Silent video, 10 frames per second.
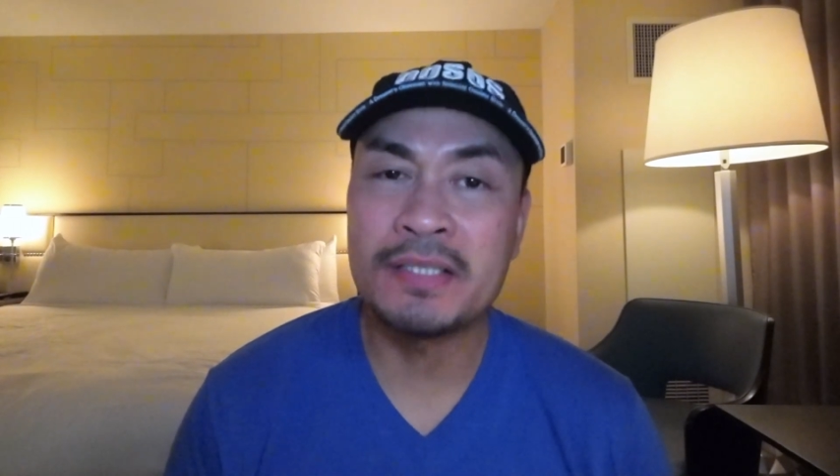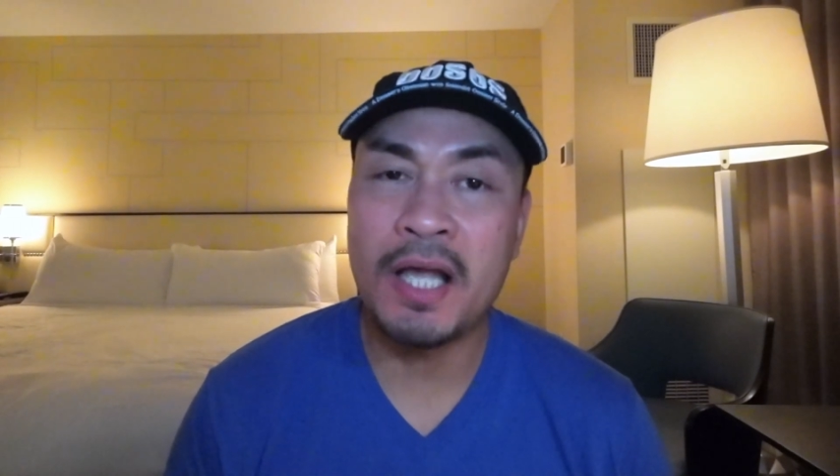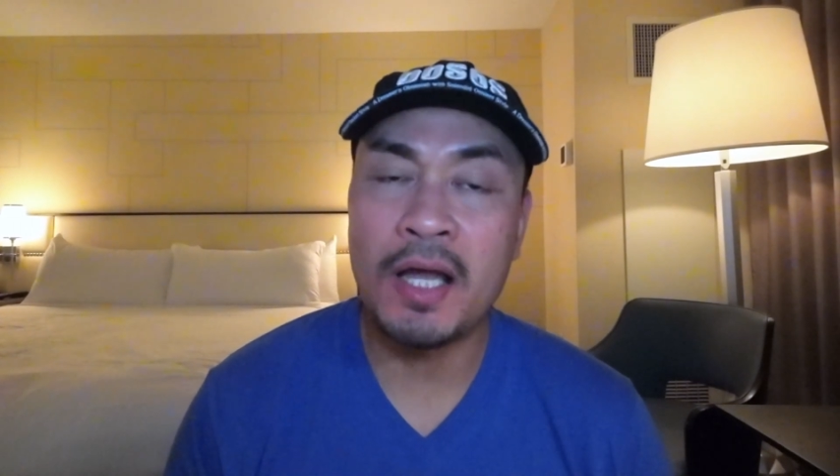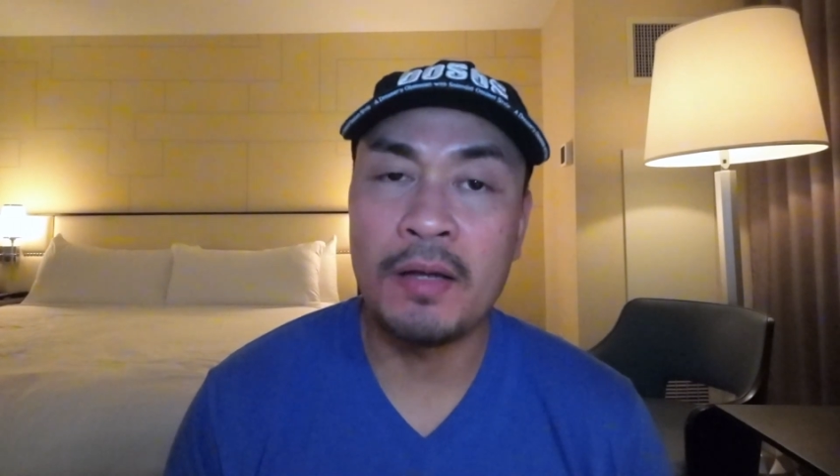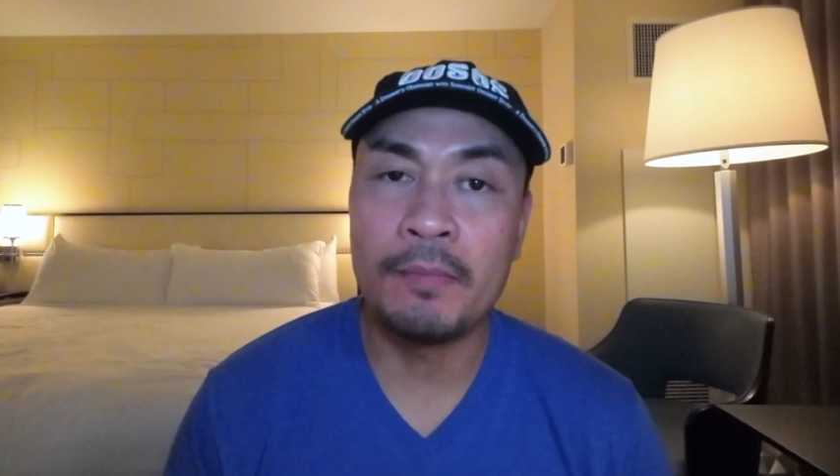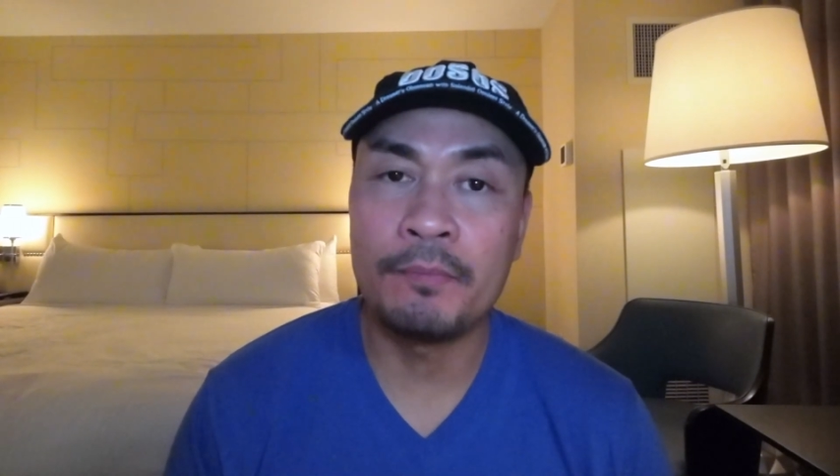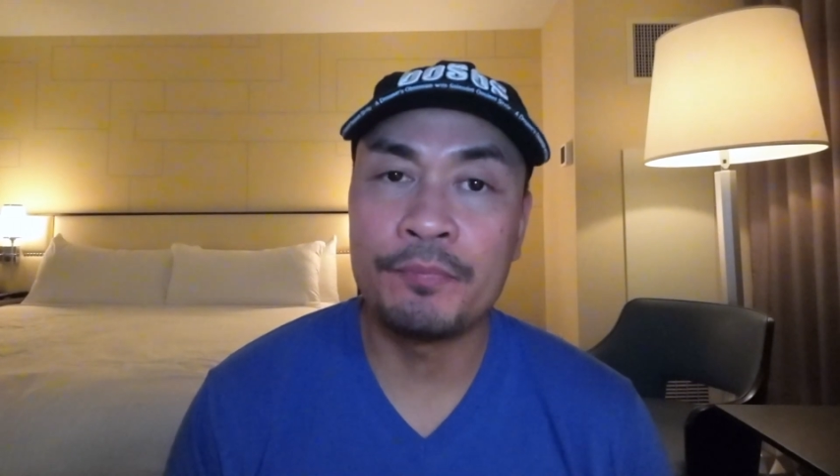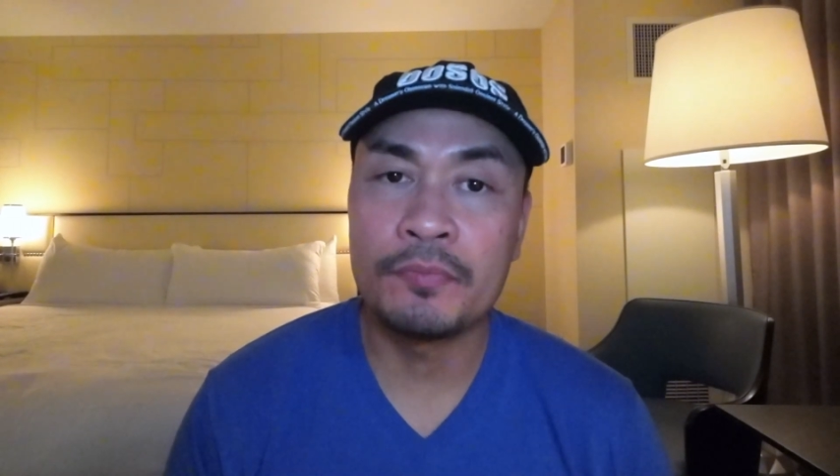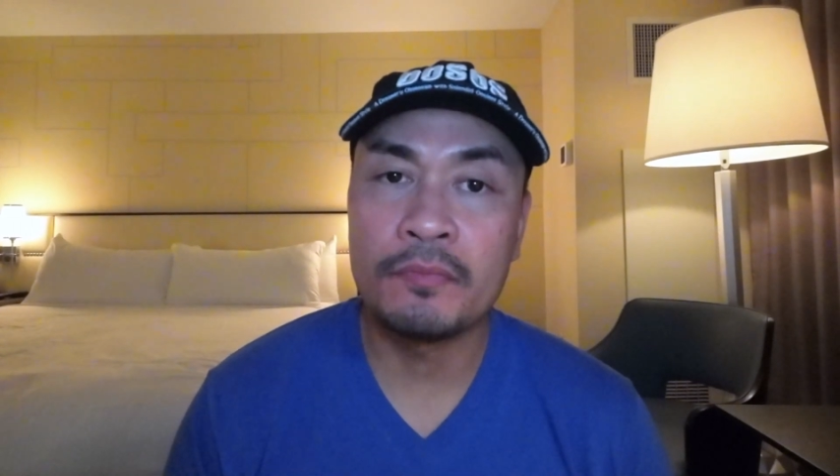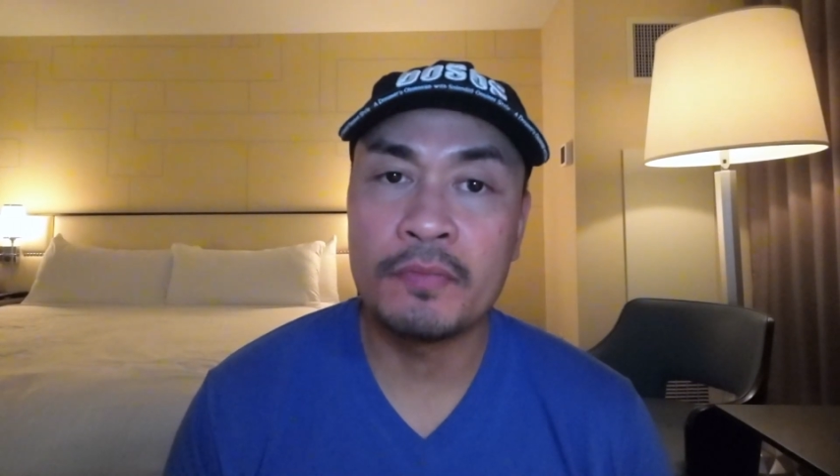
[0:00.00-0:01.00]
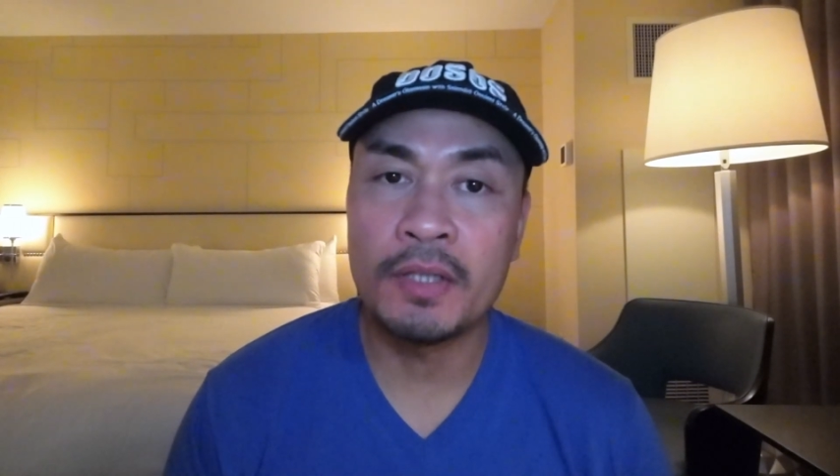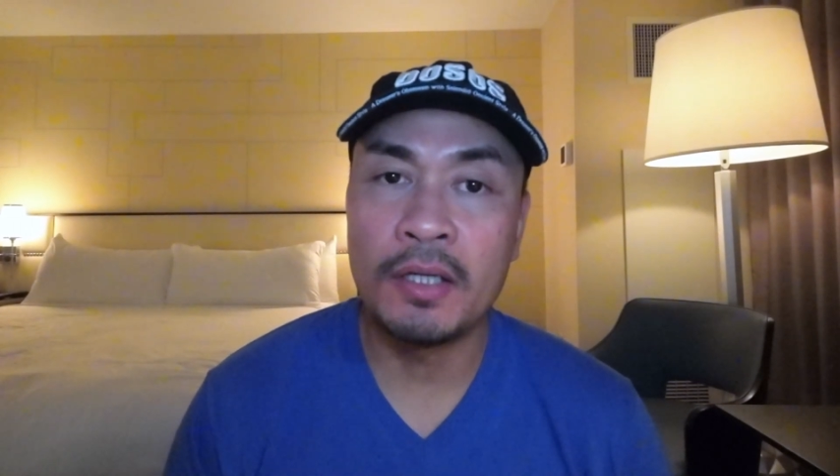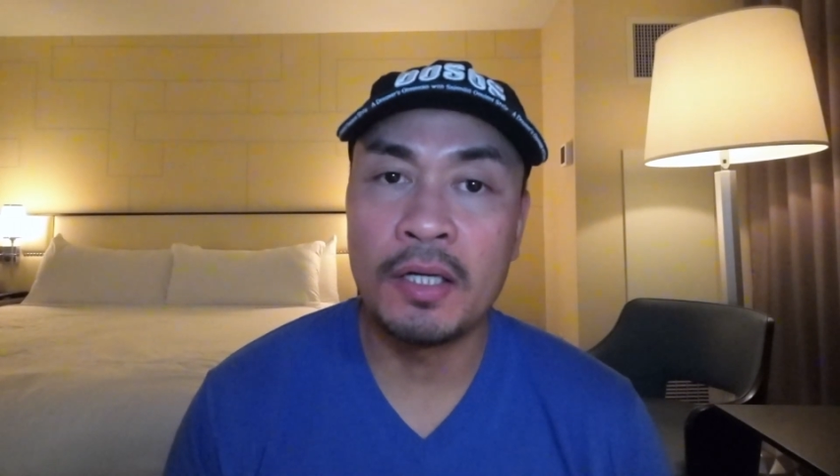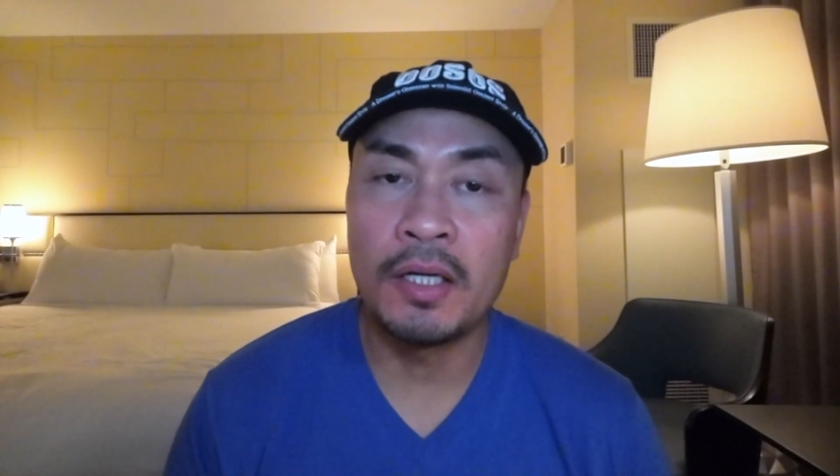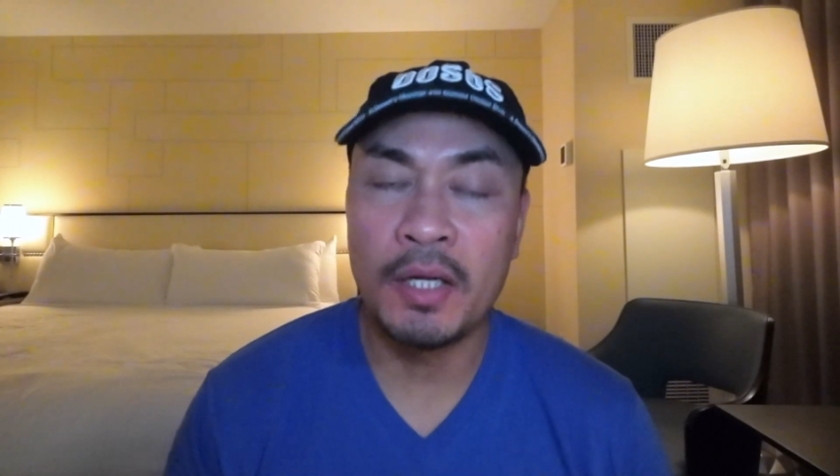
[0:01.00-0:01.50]
time,
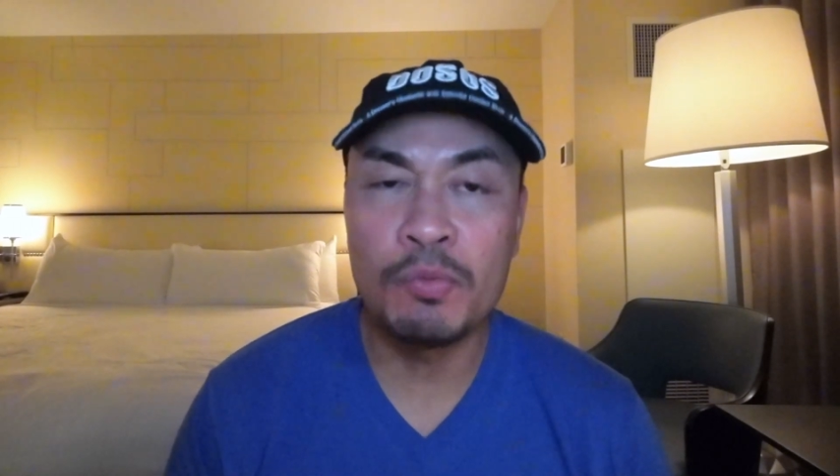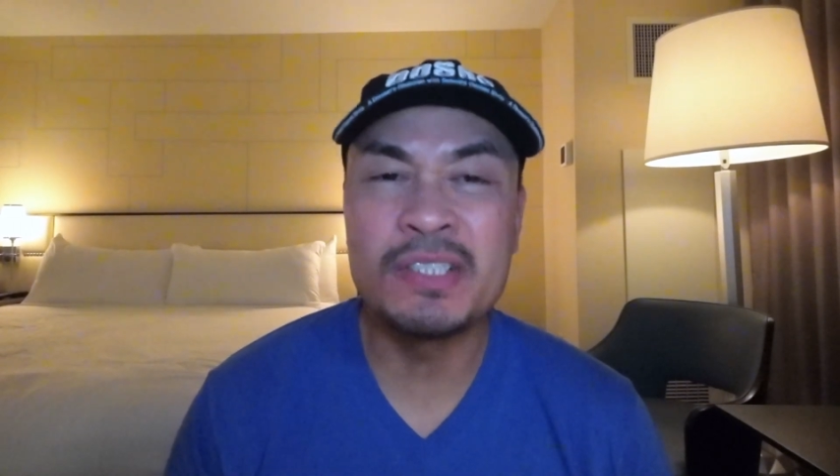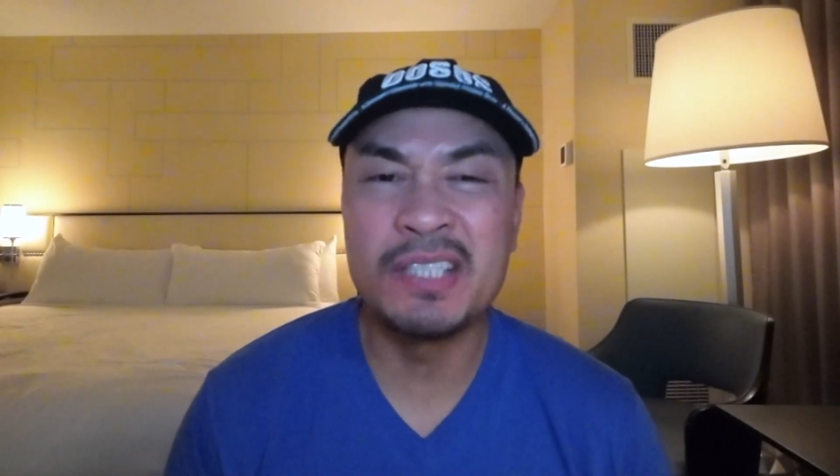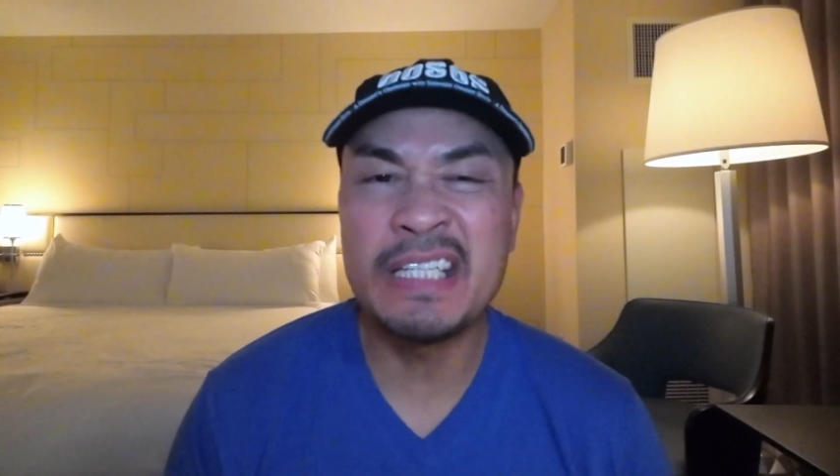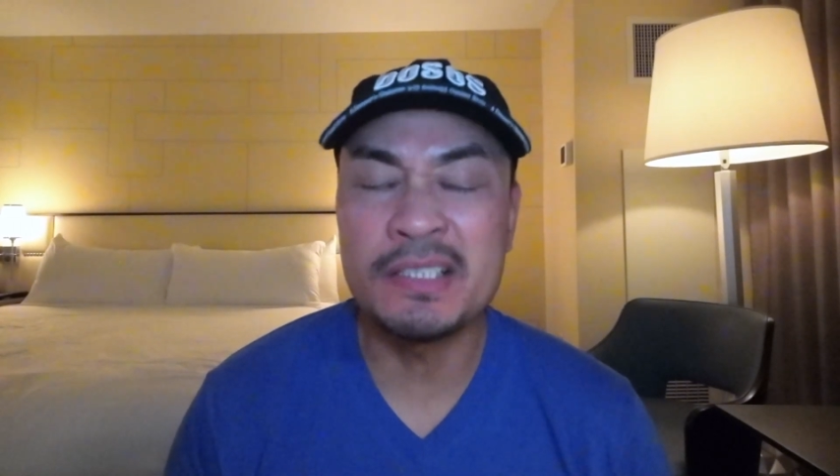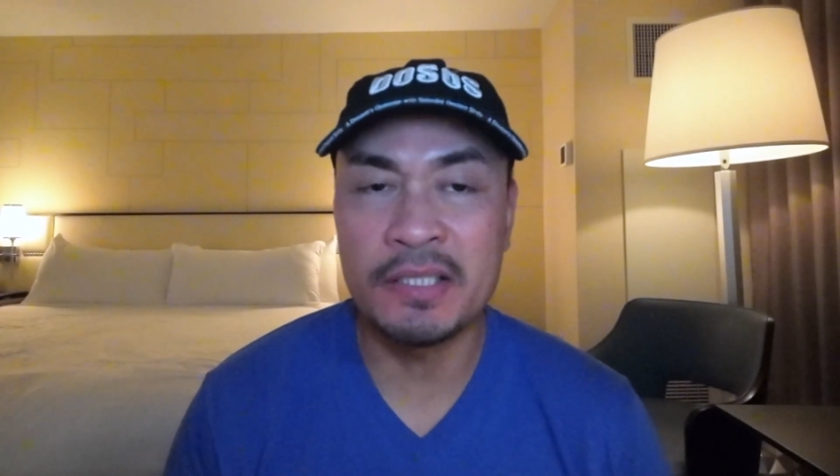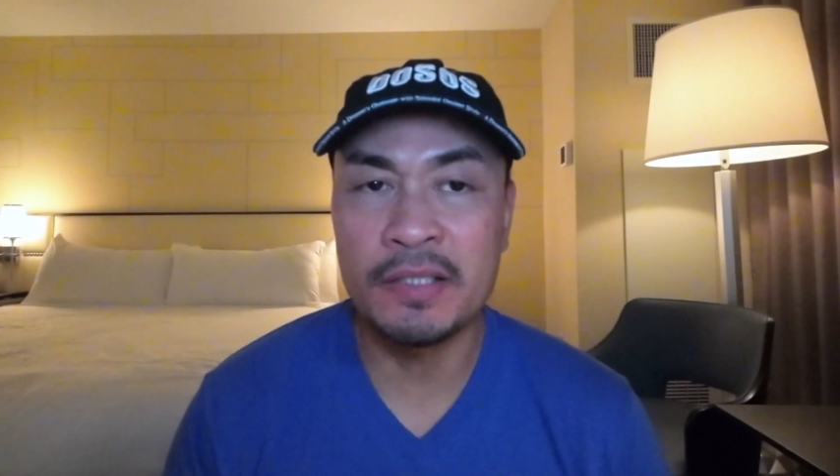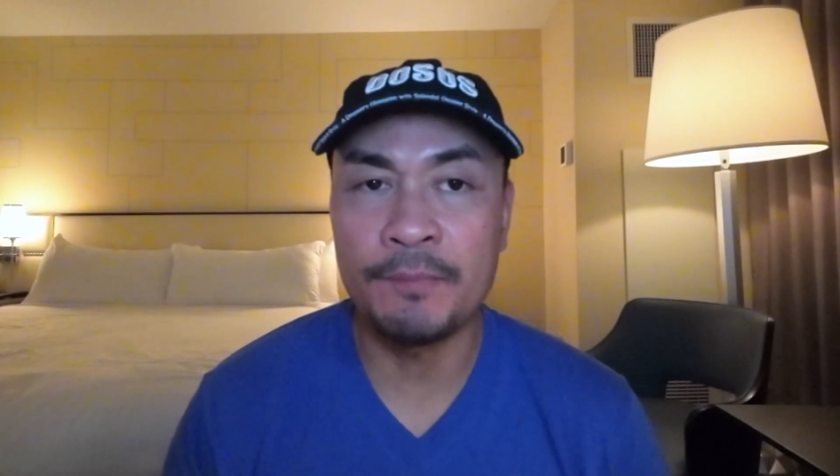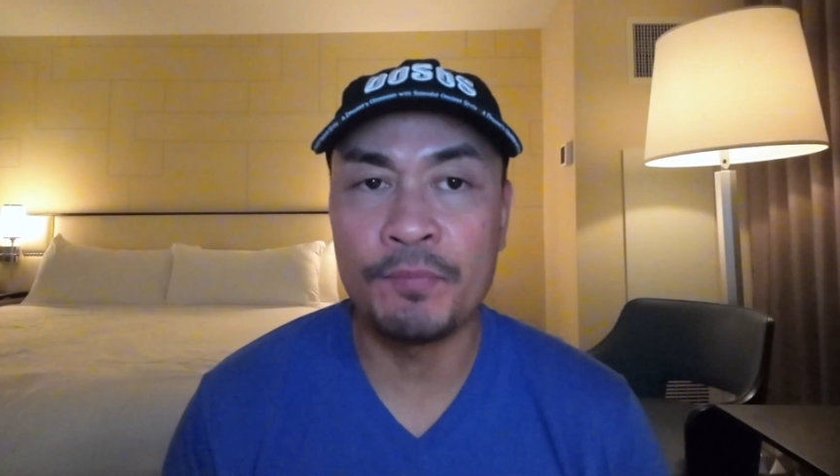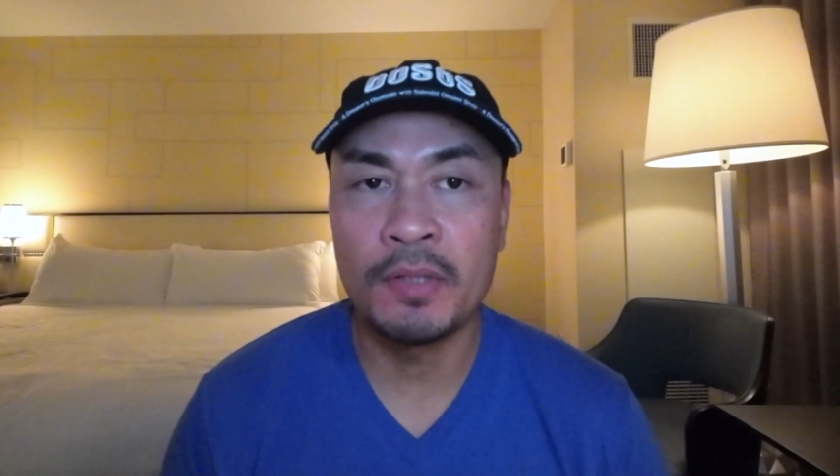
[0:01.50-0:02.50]
it was decent